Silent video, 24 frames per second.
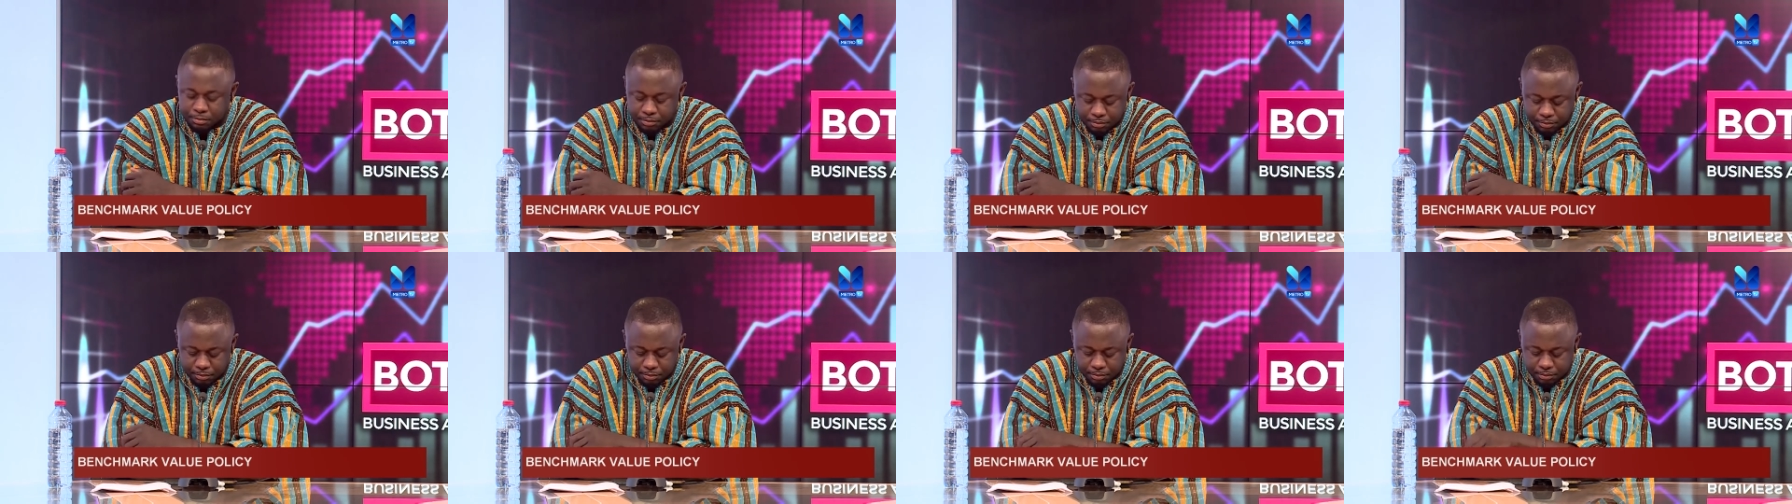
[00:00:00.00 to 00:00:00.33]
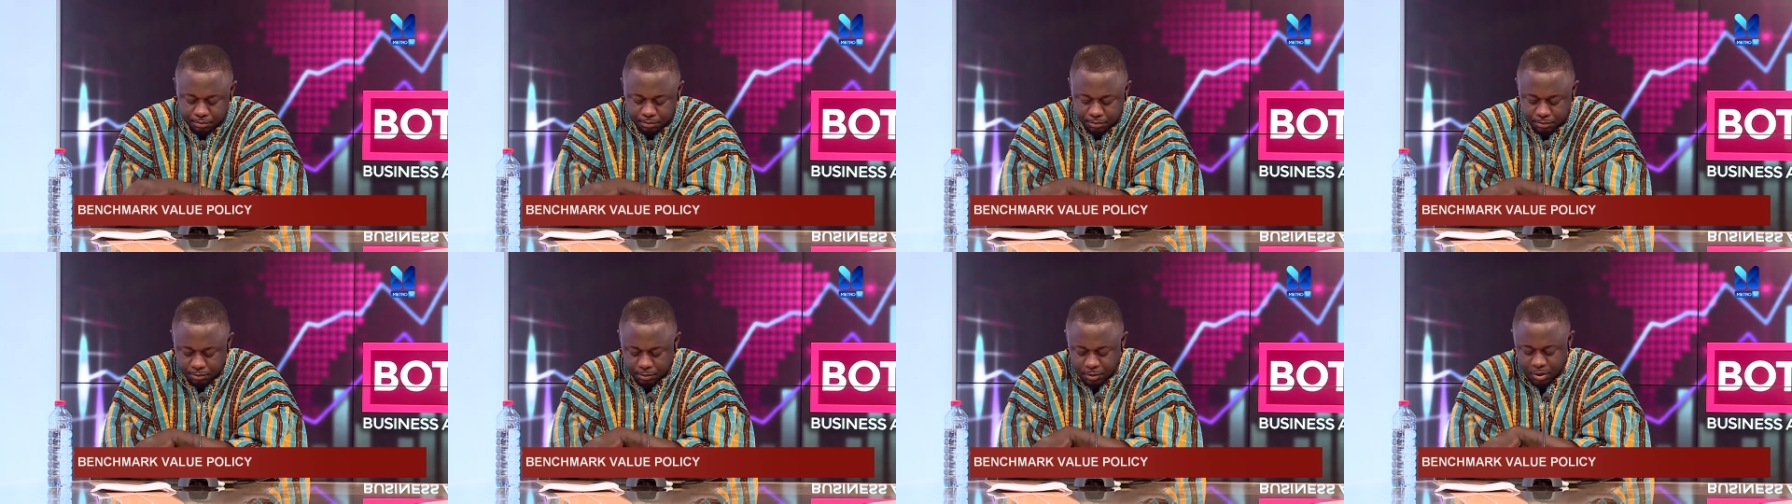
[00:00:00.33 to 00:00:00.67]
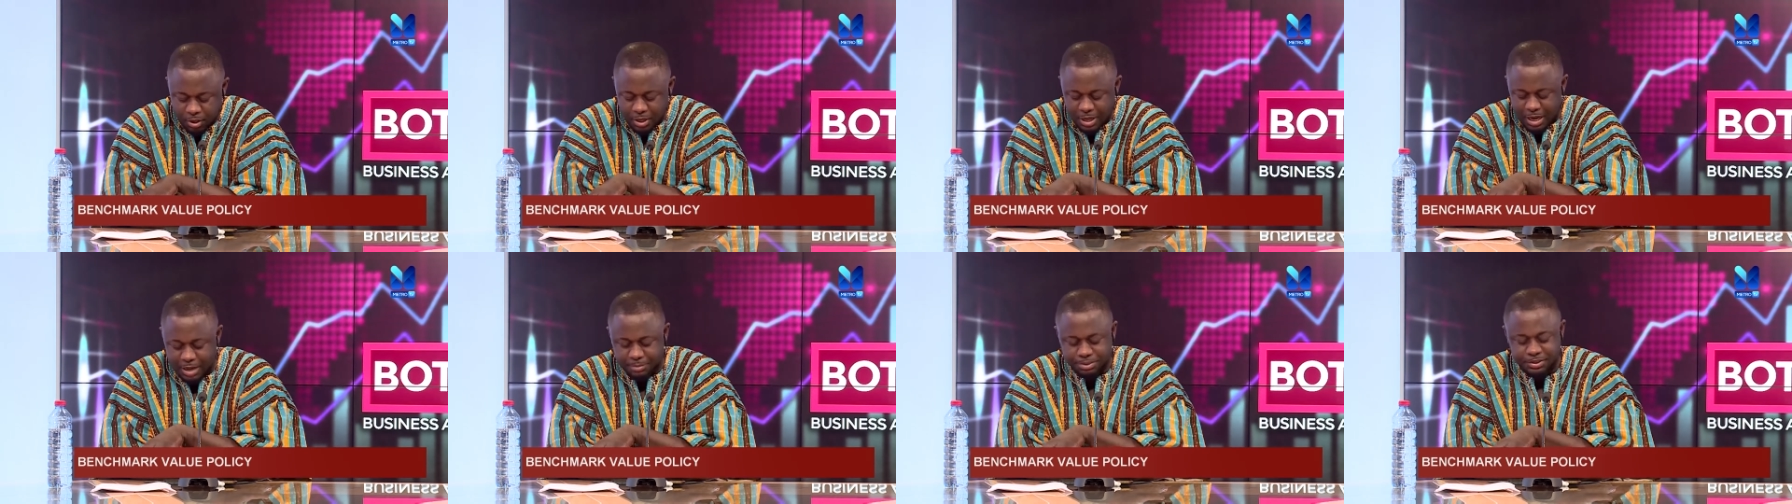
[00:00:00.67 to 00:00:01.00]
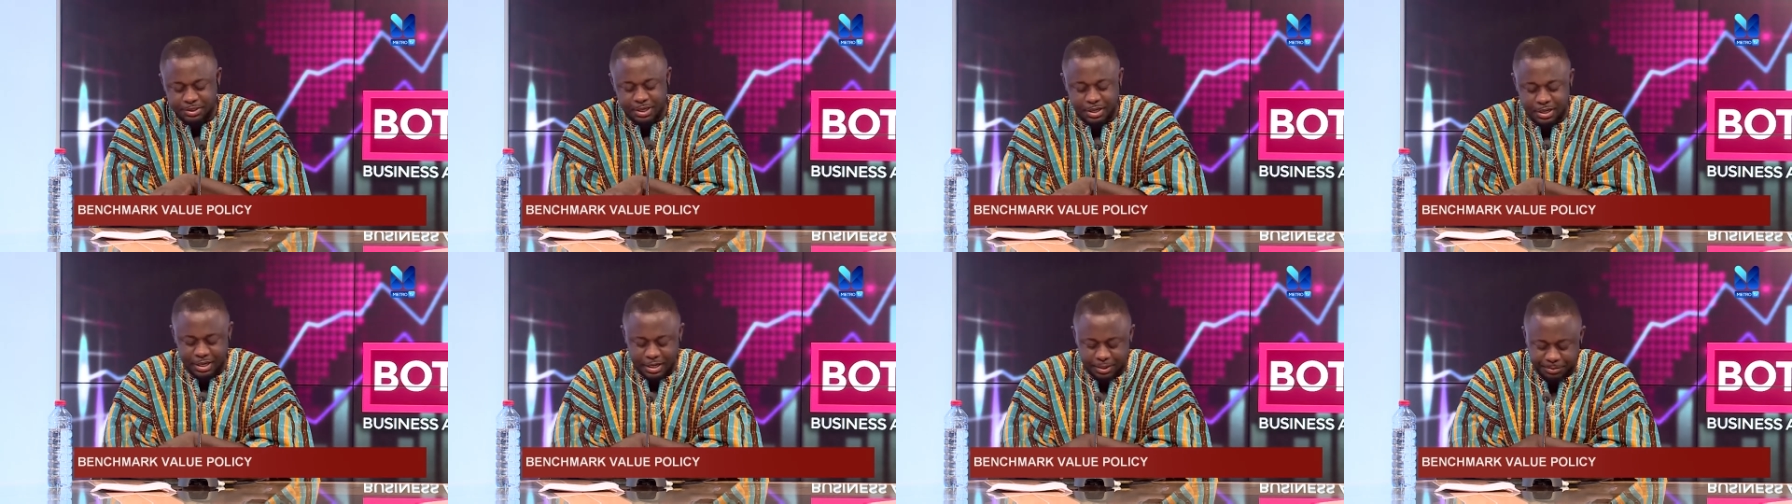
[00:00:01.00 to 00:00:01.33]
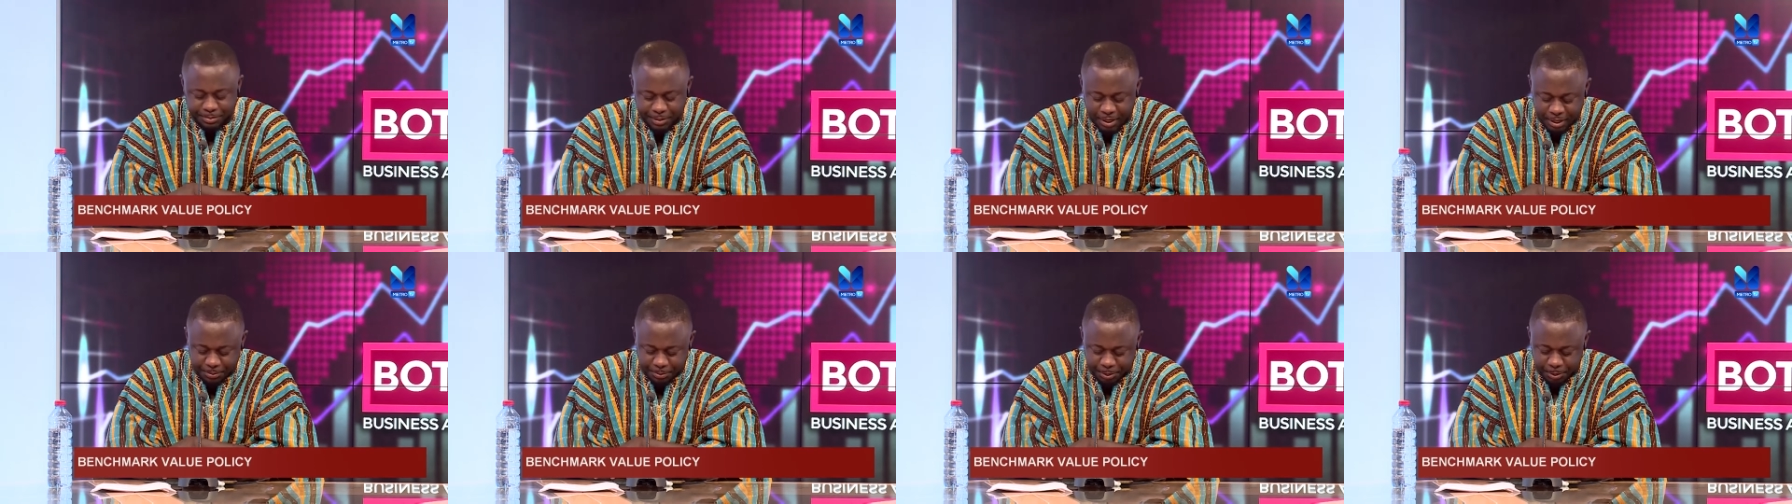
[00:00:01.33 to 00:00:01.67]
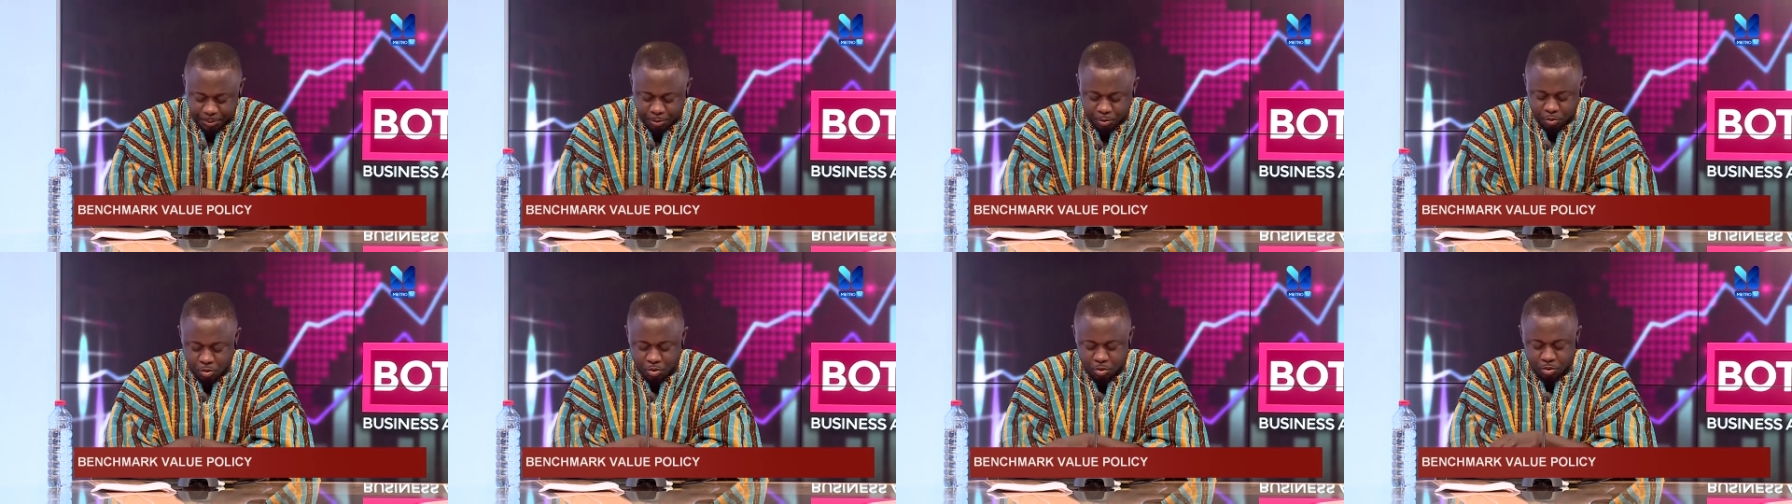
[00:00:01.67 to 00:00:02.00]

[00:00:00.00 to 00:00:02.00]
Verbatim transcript: You said? I'm saying it meant people